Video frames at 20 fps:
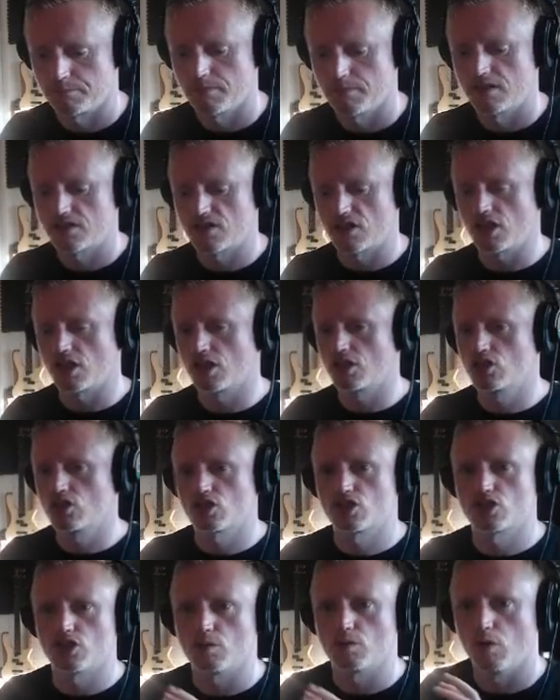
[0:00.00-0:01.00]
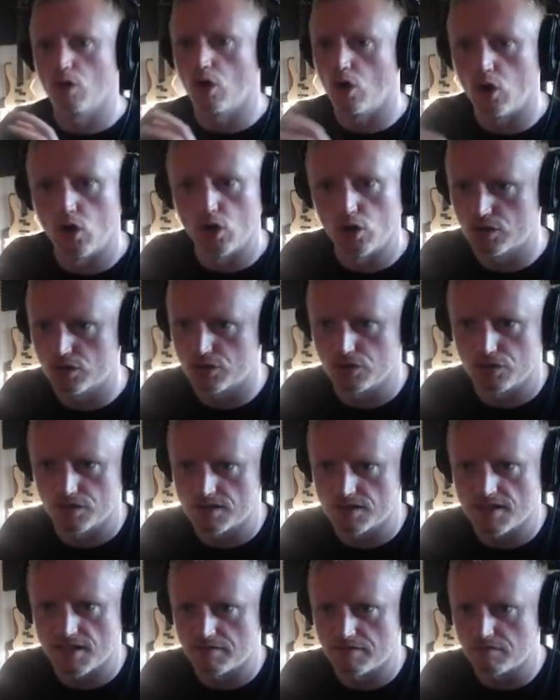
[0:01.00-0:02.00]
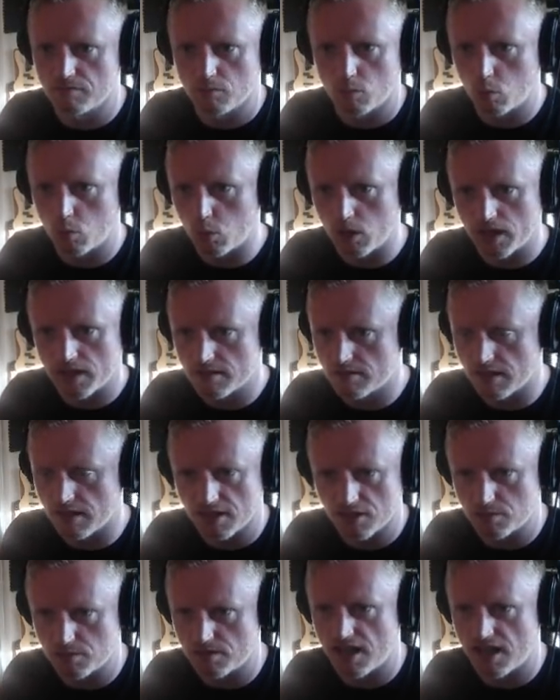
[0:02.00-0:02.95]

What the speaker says: So you can just do all sorts of different weird things with